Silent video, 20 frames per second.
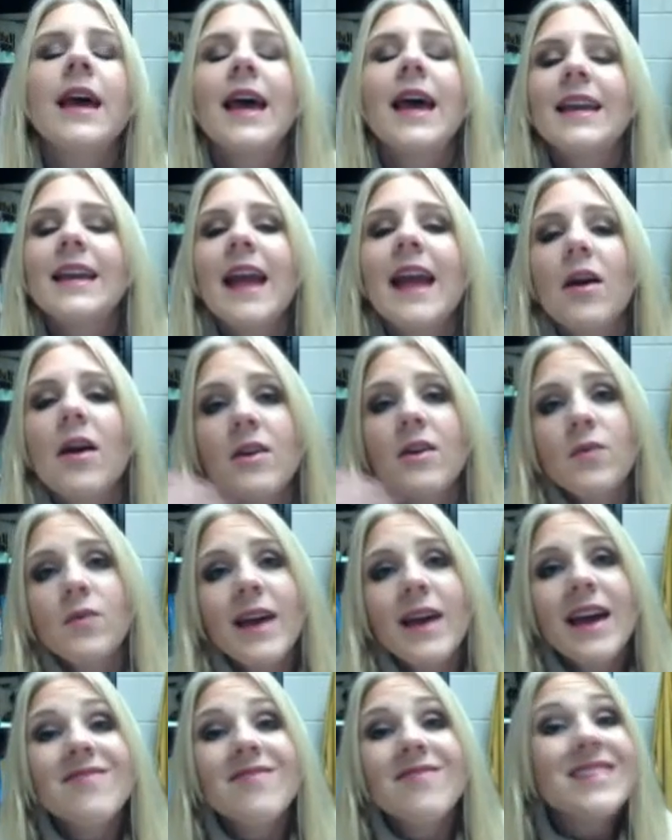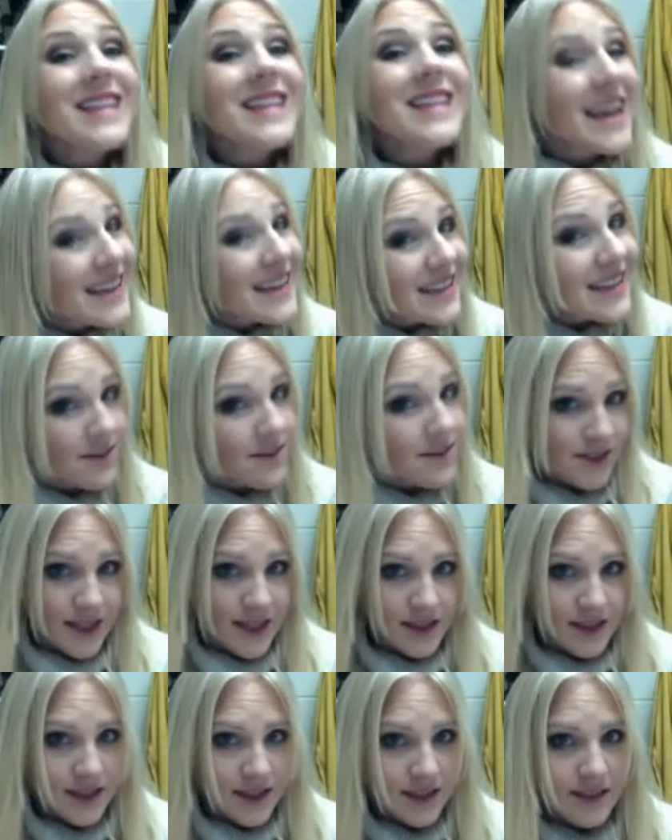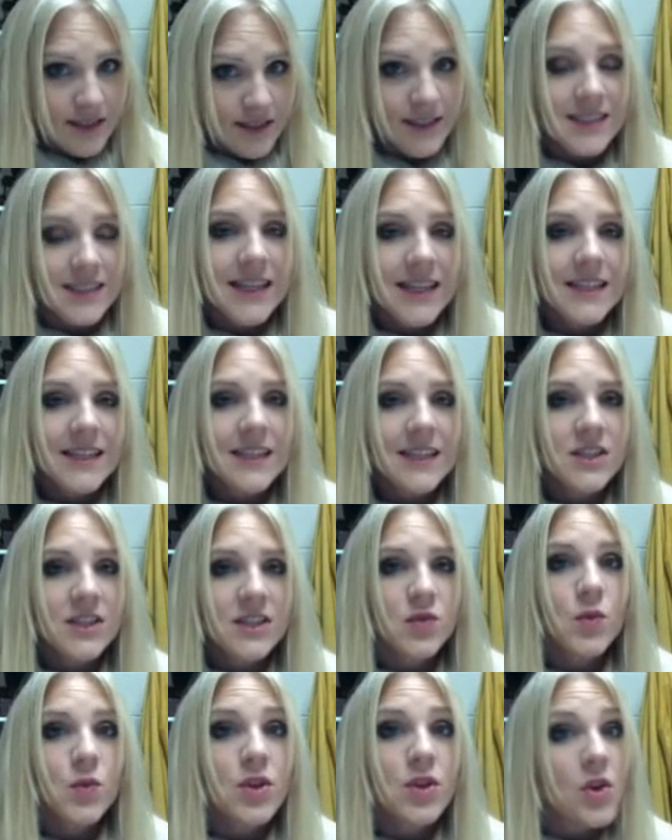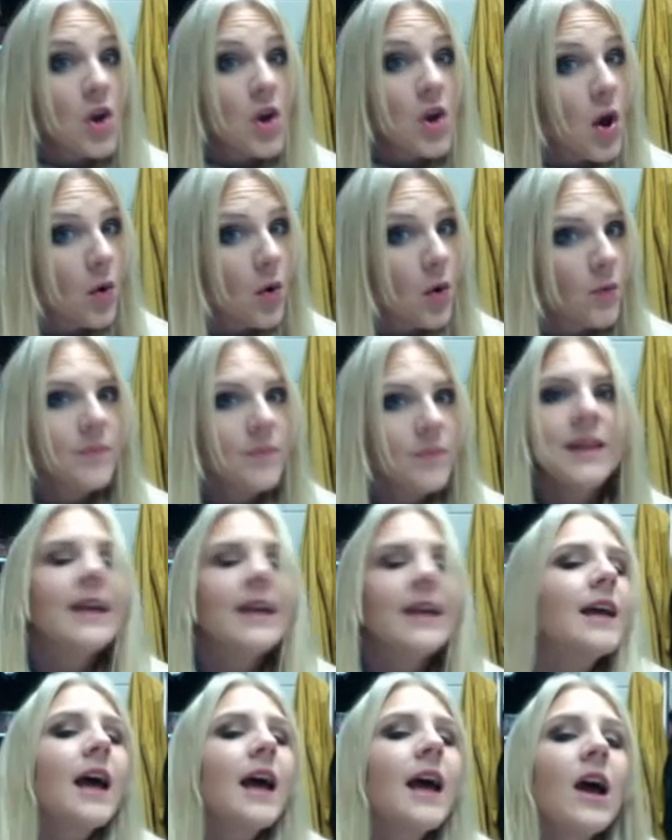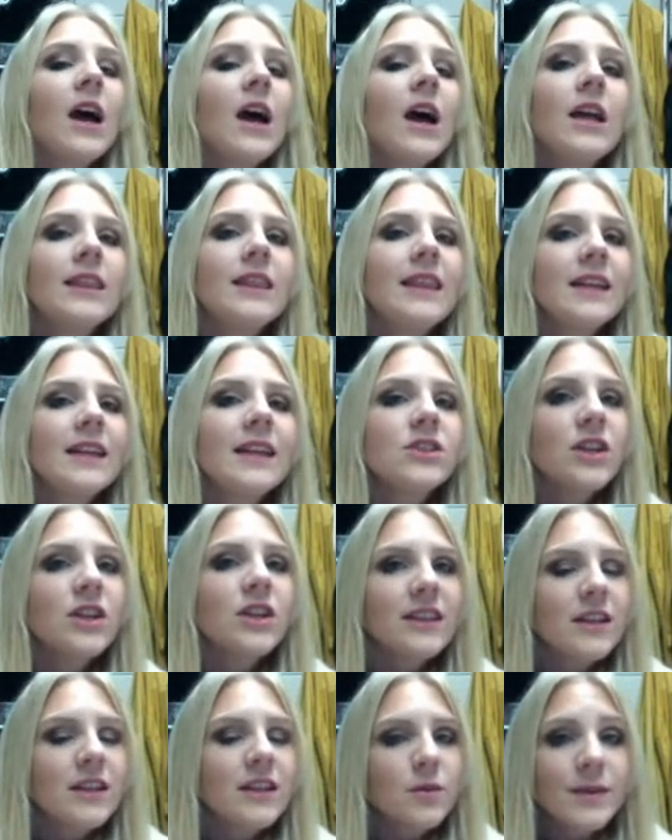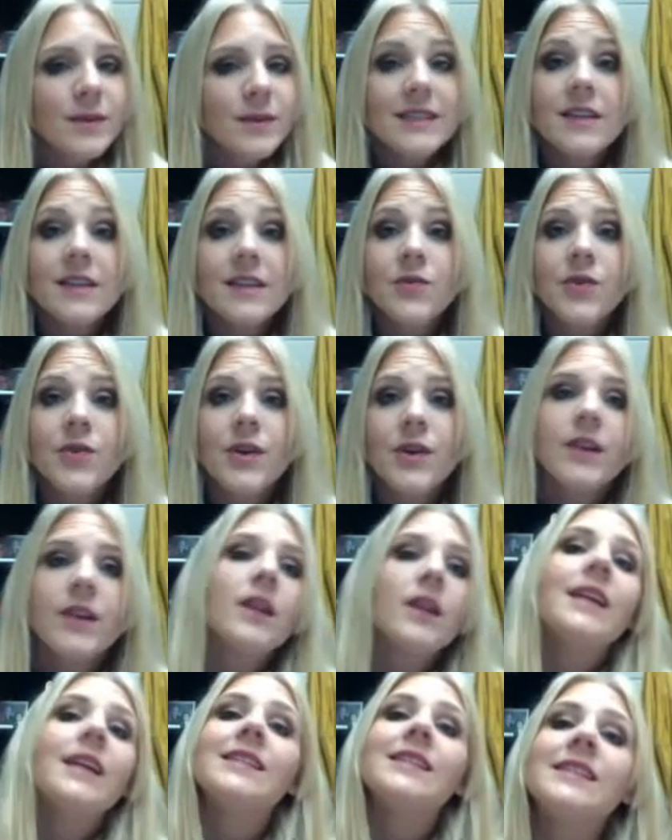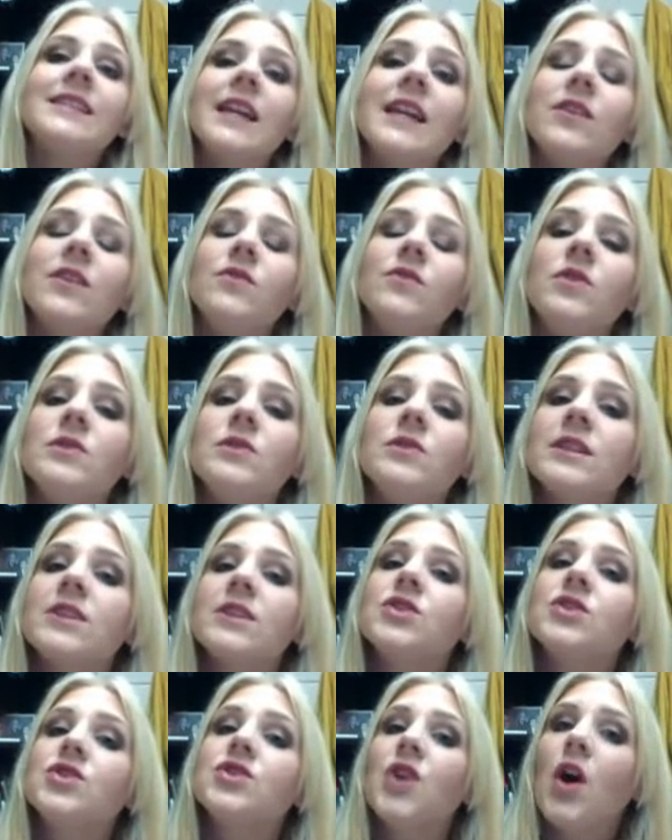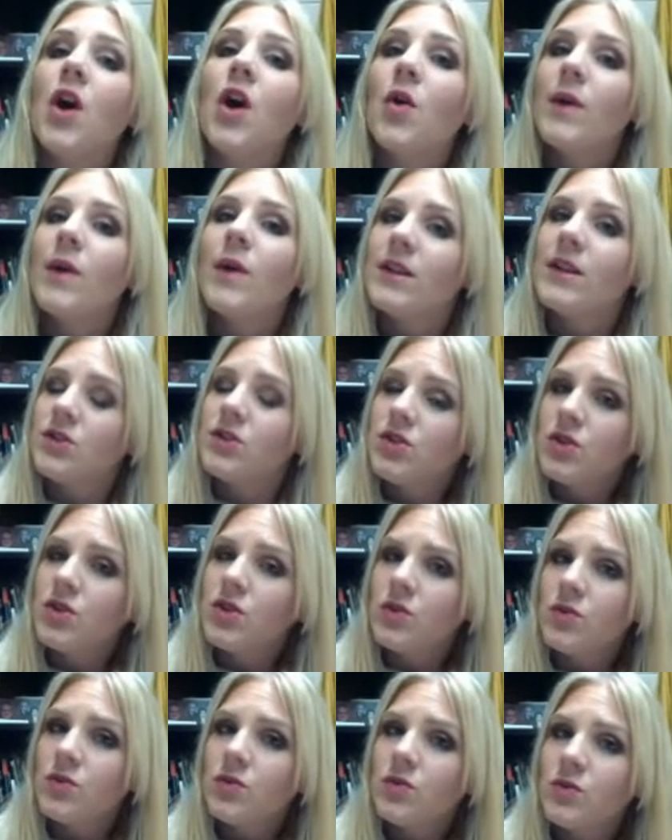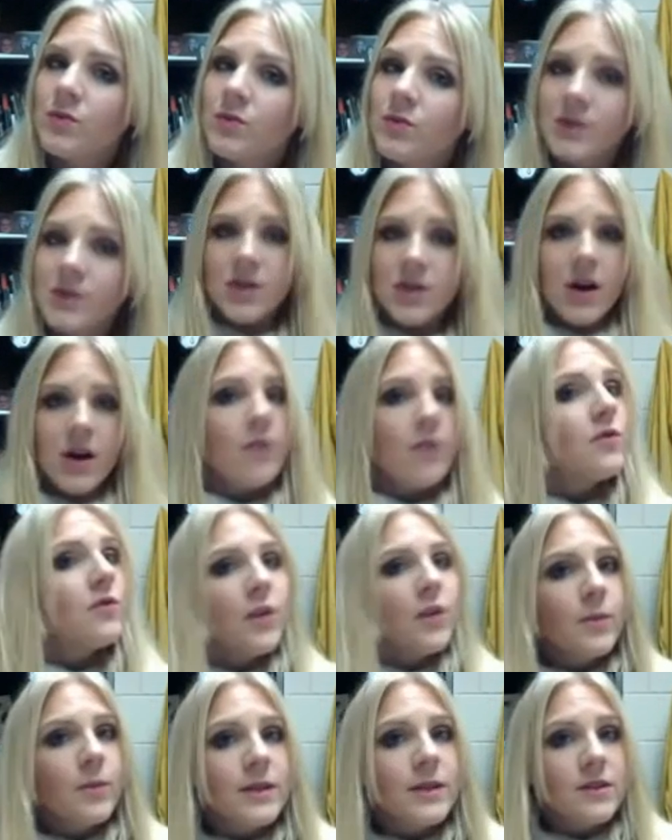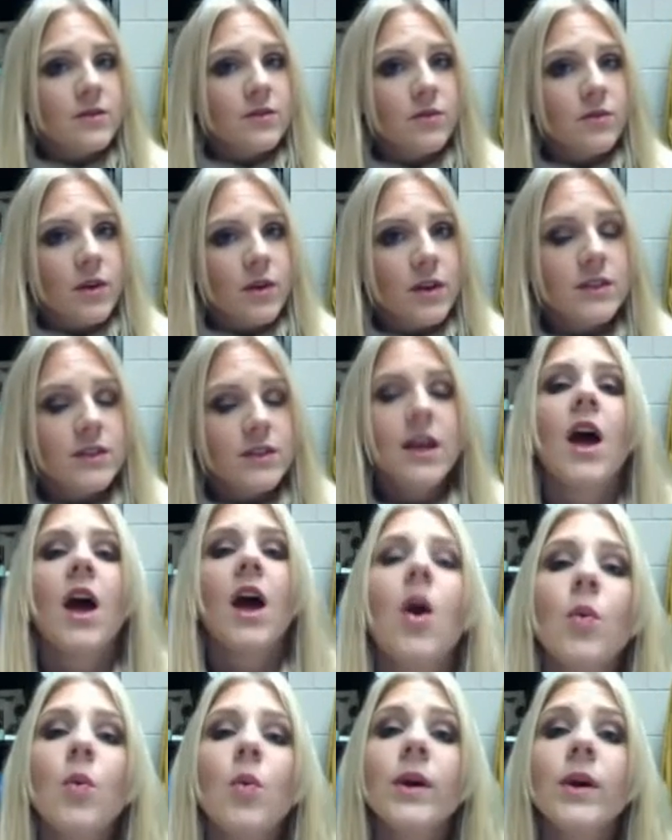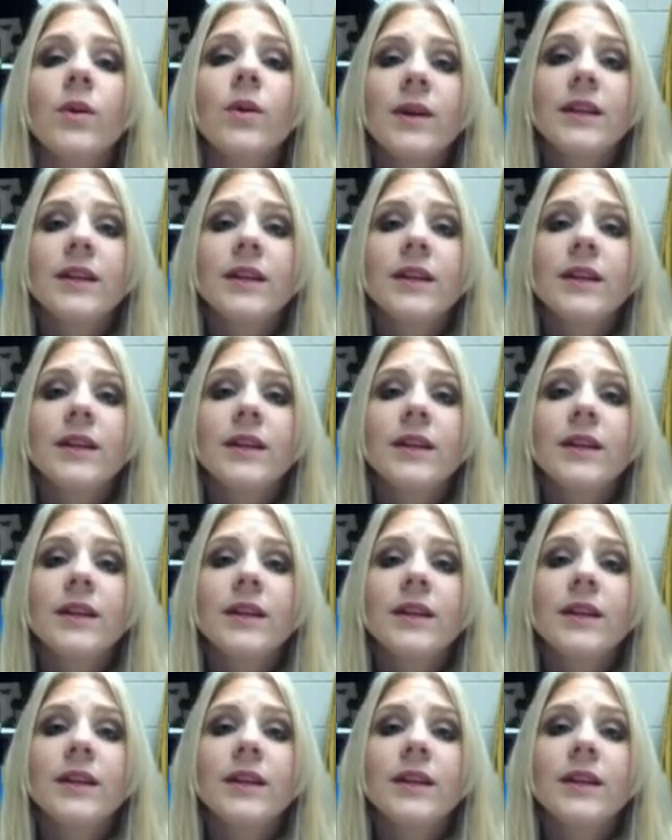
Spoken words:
Now, if we have a negative sentence, a sentence with no, things are a little bit different. Instead of using so and to, which are affirmative words, we're going